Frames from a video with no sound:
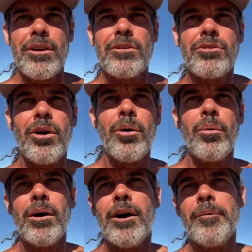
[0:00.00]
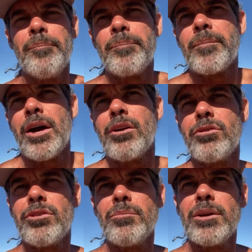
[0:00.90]
So, I know
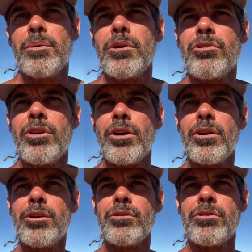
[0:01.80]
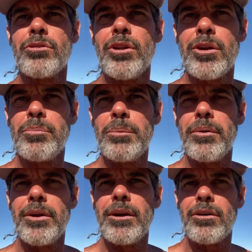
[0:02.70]
just something I want to share, because there's a lot of
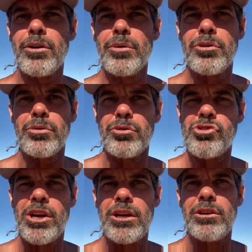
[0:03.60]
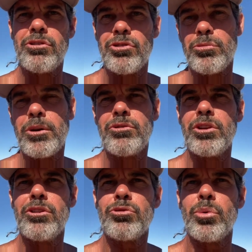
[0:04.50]
people that are going through change, and
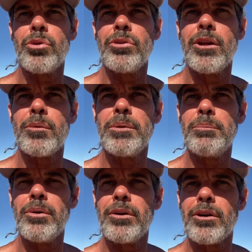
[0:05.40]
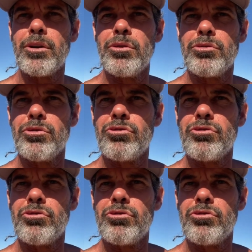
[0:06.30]
especially in this world, a lot of people that are going through